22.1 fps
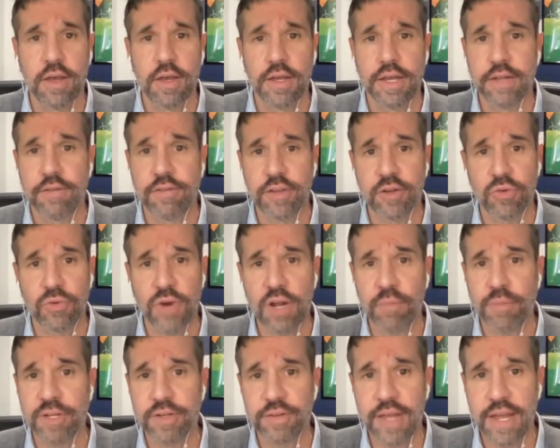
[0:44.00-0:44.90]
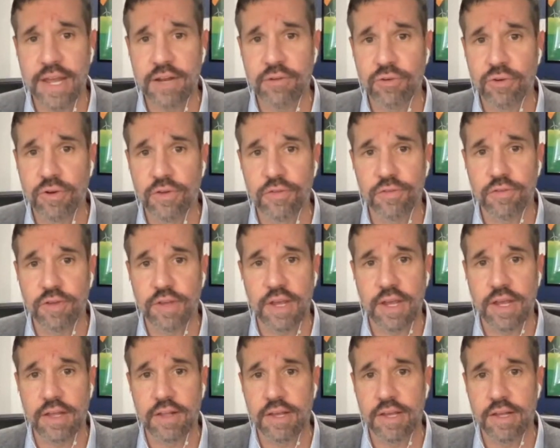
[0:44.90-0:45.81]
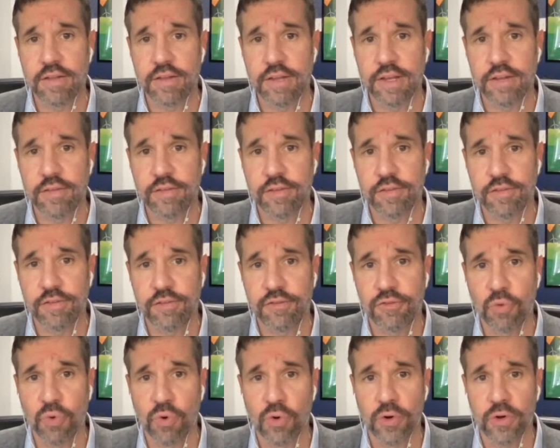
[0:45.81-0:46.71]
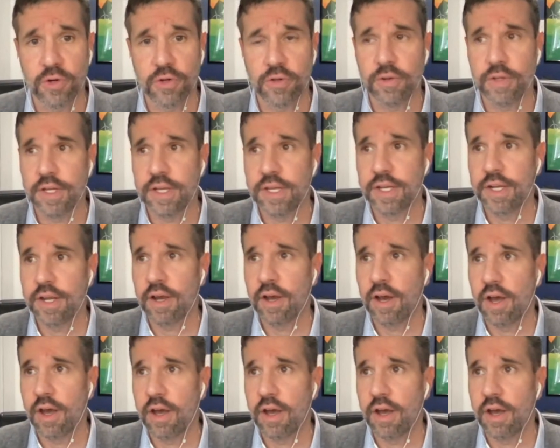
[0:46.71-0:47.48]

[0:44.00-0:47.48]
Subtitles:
it's incredibly dangerous. It's historically